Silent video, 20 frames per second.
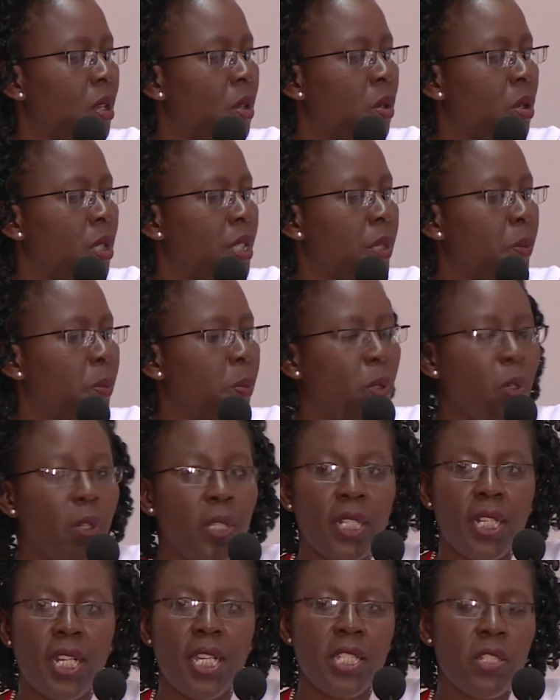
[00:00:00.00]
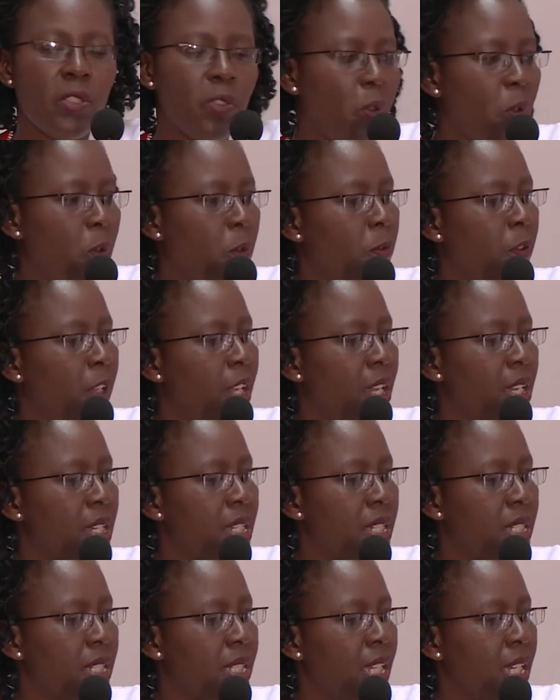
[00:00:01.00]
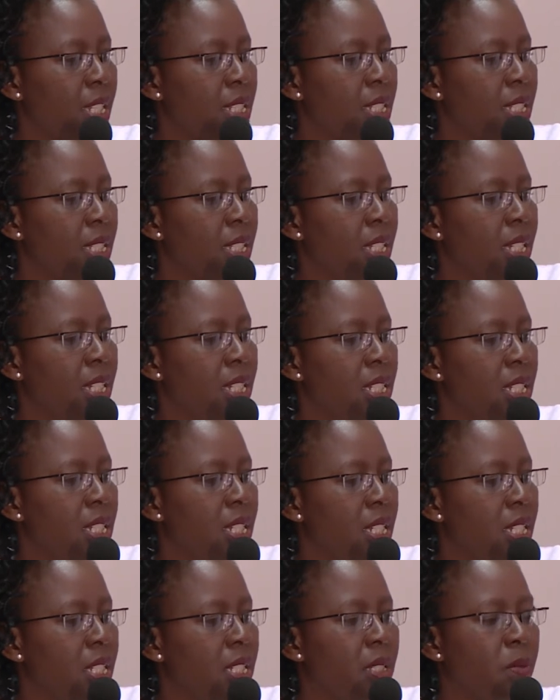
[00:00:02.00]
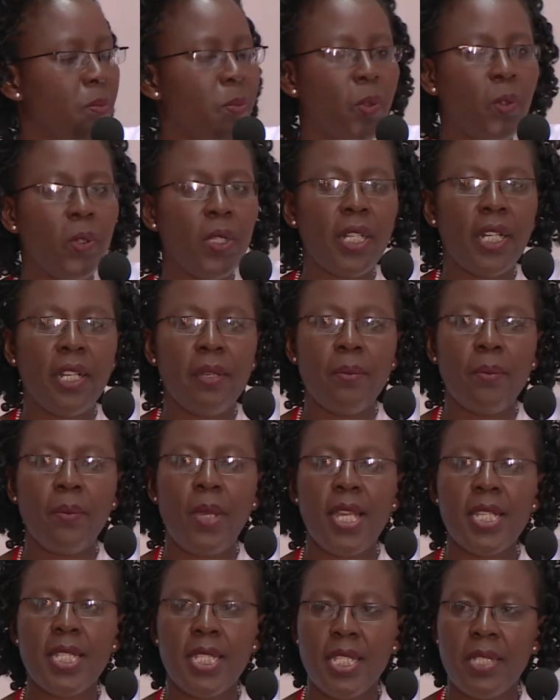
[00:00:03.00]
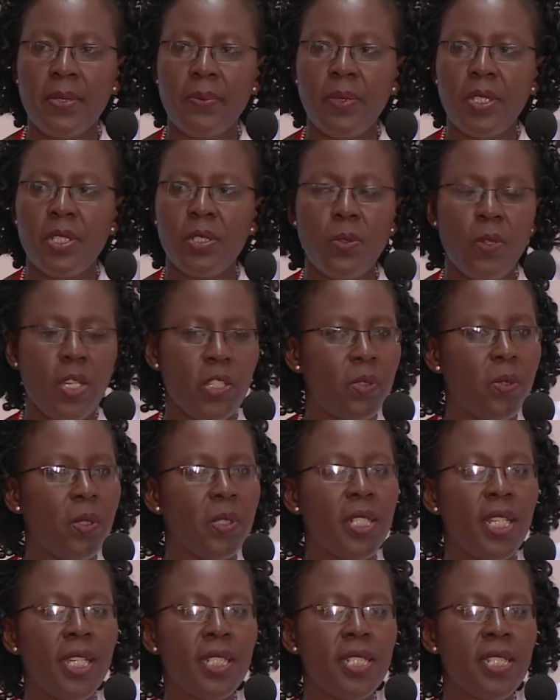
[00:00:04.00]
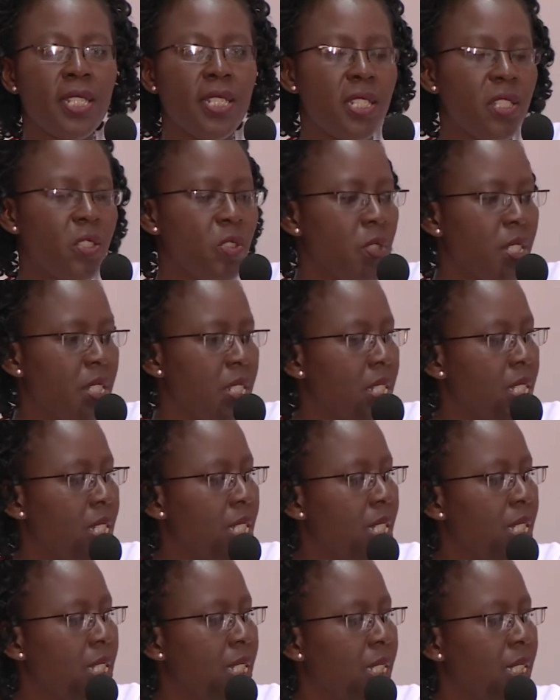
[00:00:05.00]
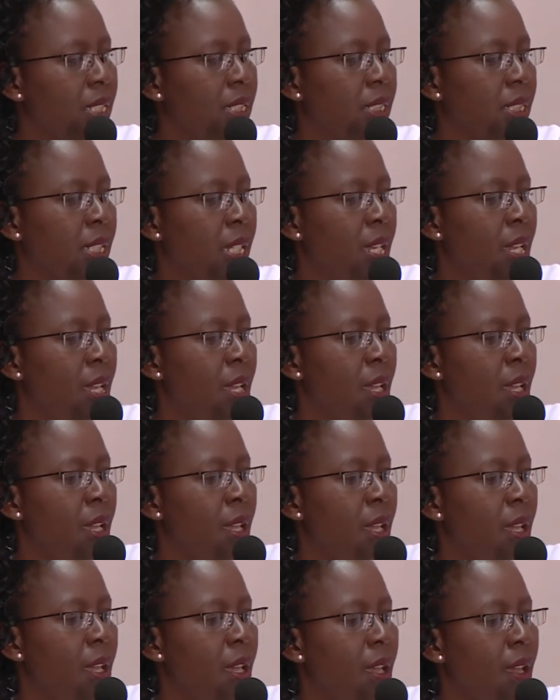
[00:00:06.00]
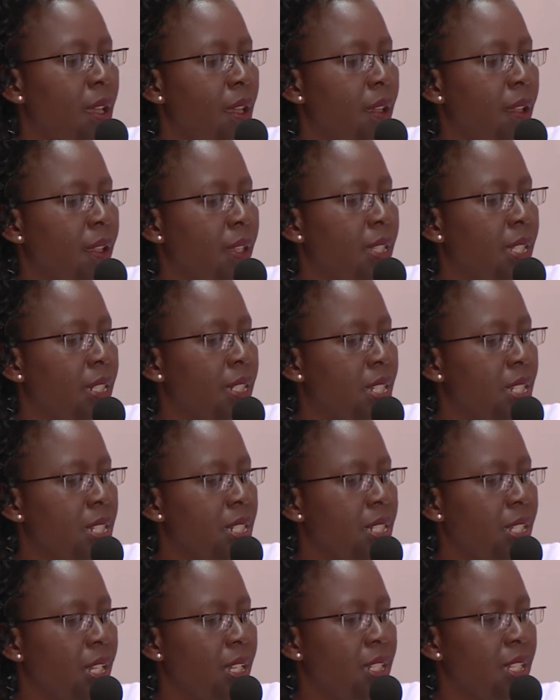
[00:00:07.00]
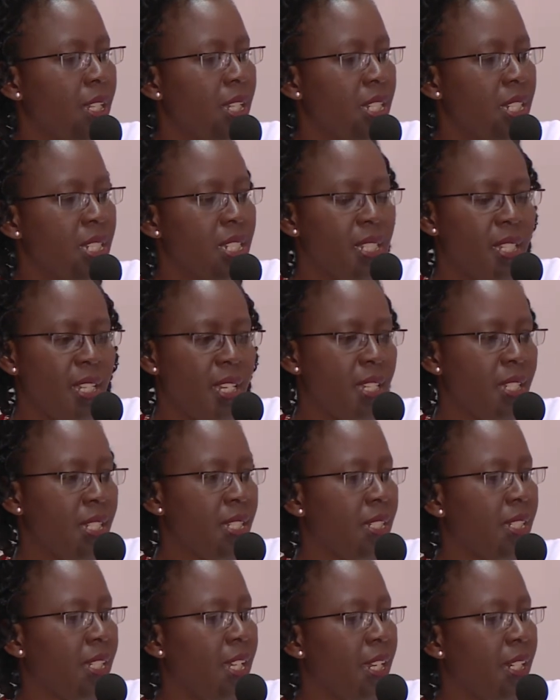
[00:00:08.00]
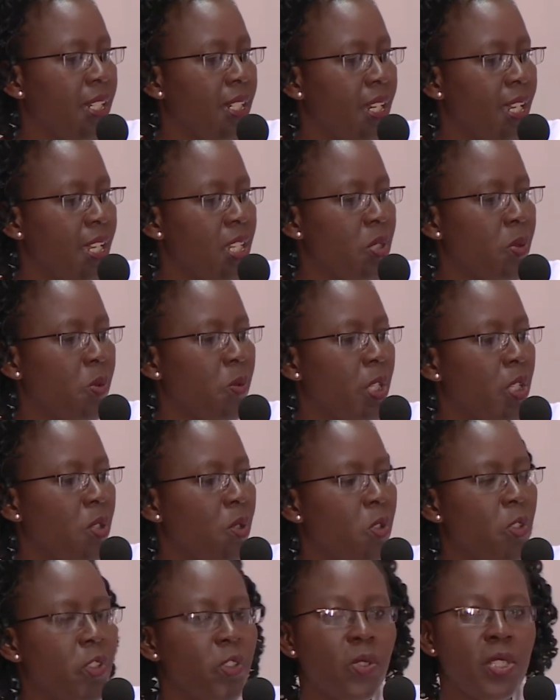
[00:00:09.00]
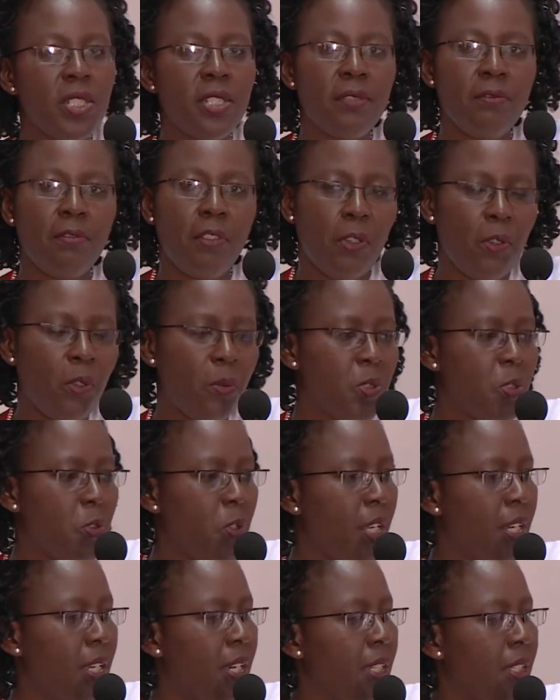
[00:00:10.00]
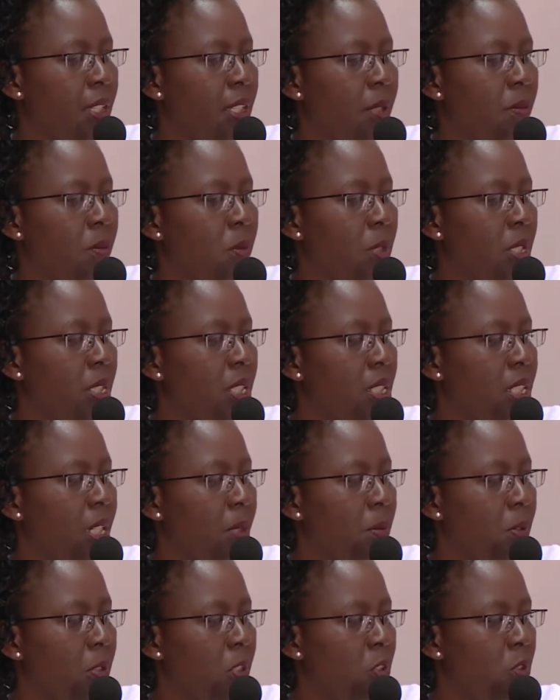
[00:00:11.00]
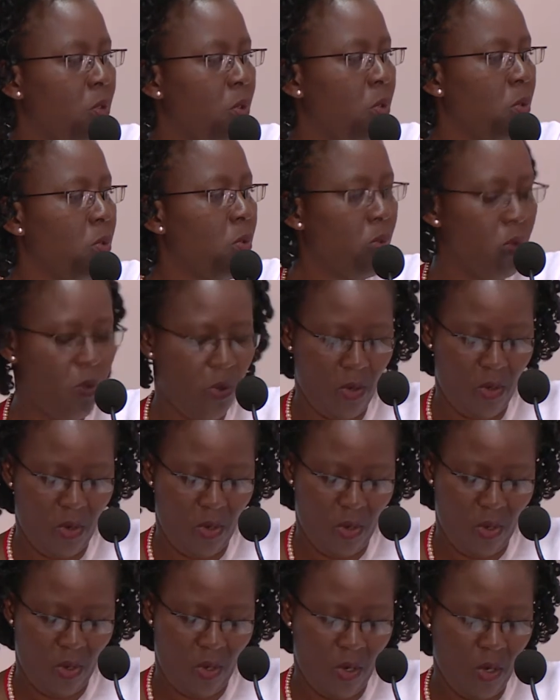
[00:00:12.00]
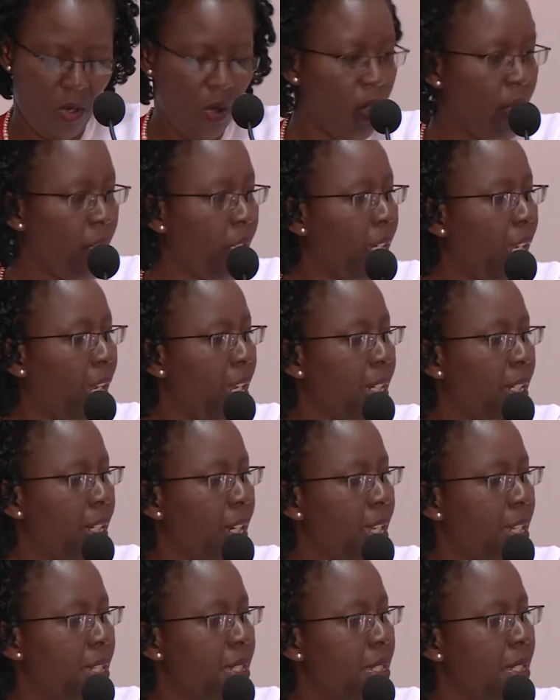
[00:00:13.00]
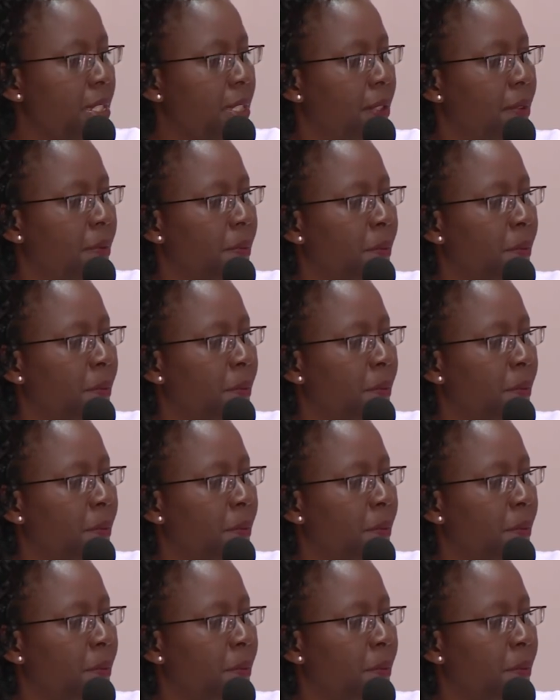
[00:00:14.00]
The progress so far is that the HTC program assessment was conducted in 2016. The national HTS guidelines were also developed to align them with the WHO guidelines.